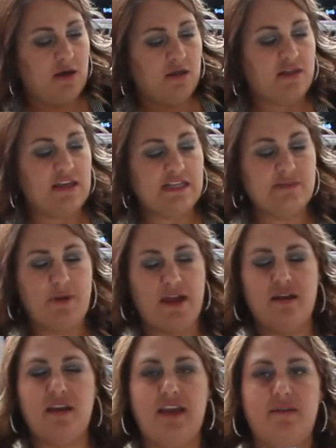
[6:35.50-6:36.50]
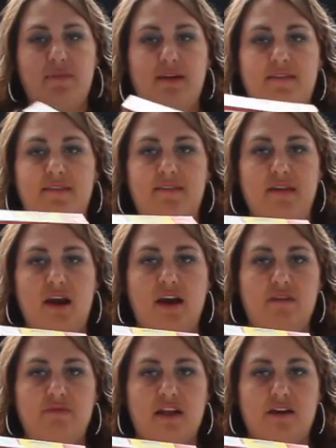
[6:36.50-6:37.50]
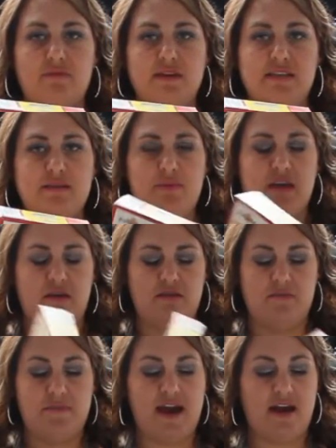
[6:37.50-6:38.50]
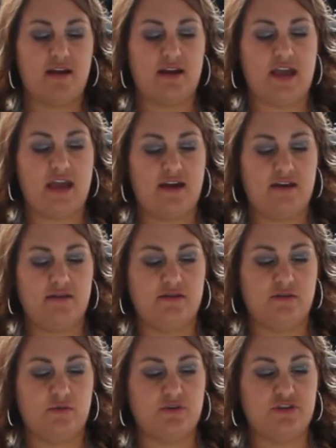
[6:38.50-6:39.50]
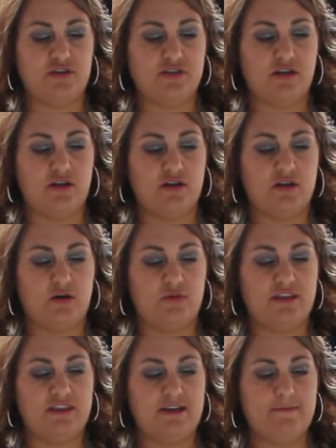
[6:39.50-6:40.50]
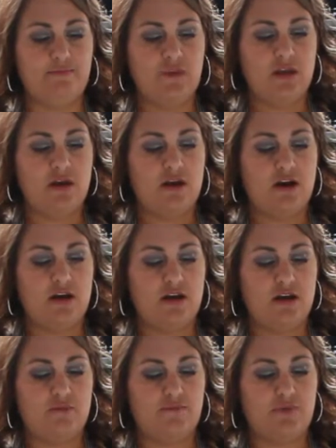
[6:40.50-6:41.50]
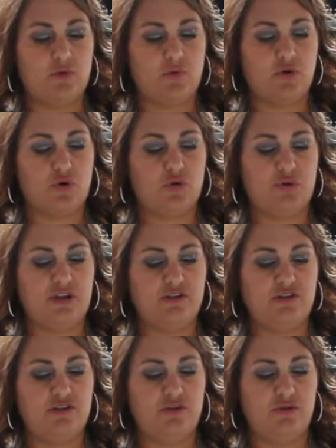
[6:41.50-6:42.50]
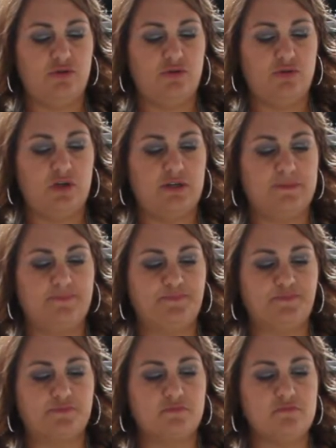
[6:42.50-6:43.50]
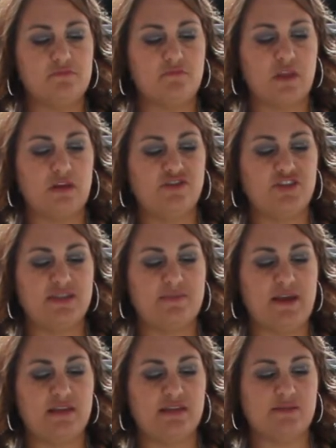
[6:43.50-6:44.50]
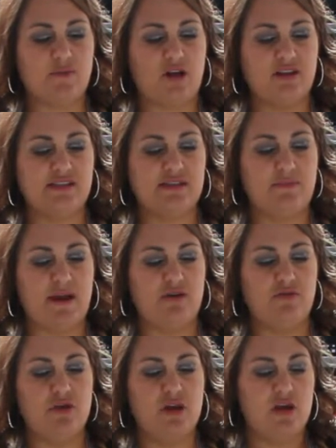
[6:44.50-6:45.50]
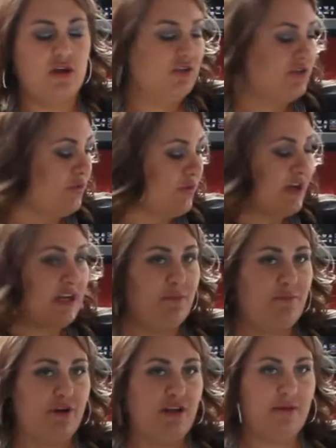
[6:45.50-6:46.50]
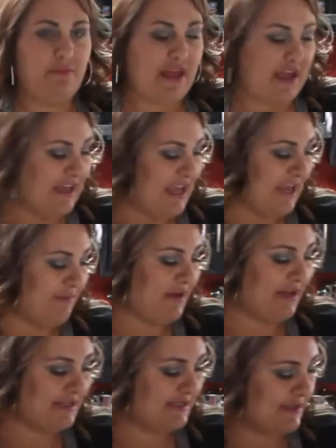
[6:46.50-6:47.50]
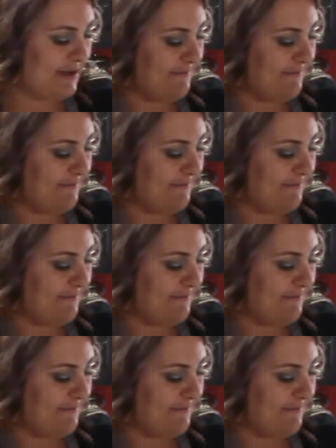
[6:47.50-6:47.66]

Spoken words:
These pancake mixes have like a recipe on the back, and so we're just going to go with it. We're going to just make the smallest amount. So we're going to put in pancake mix.